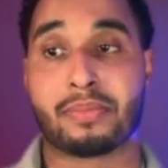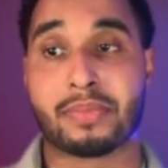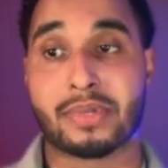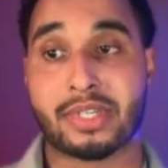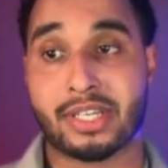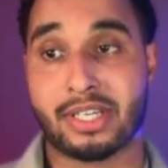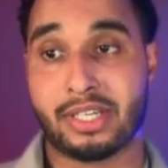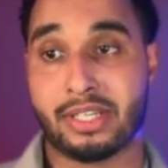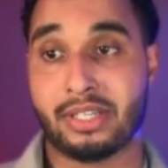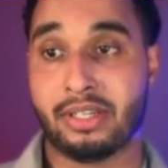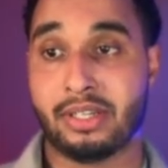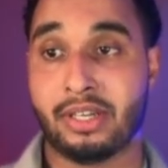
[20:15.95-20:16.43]

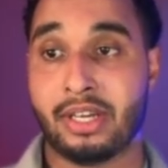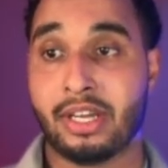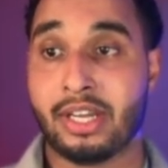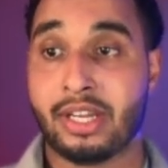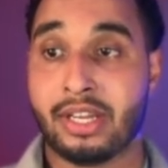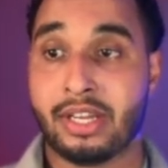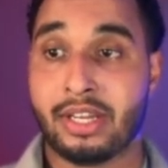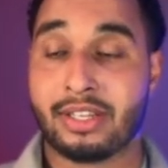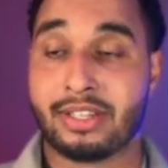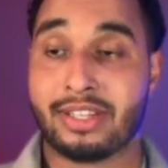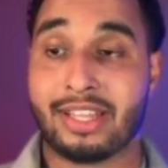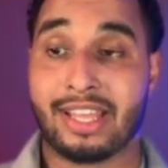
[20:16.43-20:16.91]
in,
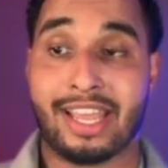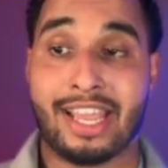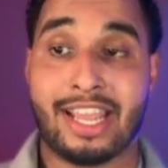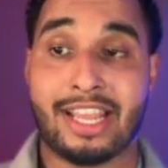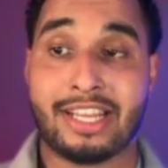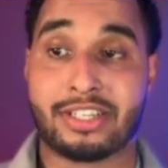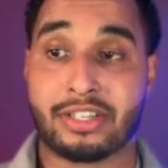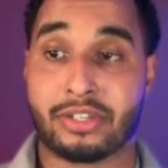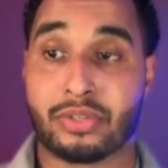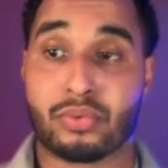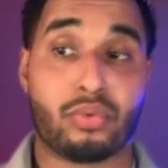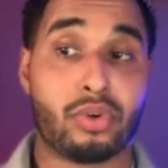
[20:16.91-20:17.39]
the
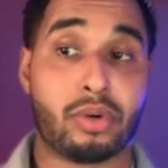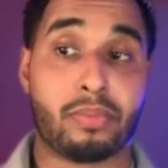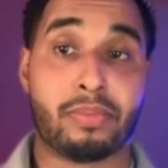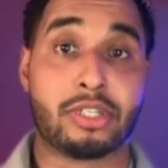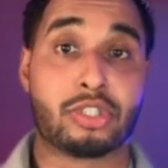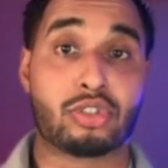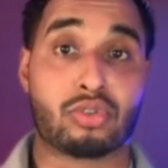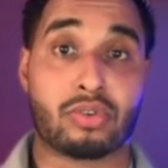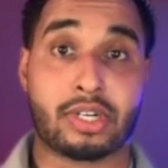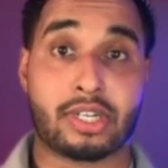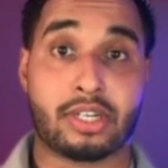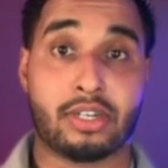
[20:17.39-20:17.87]
agent will be
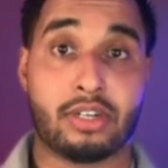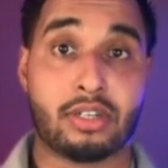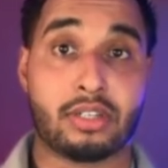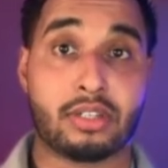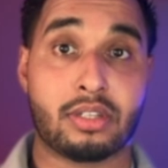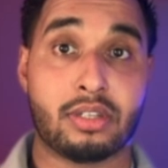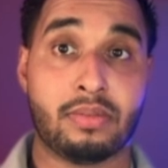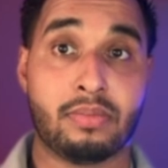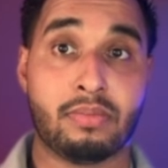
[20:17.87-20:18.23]
triggered,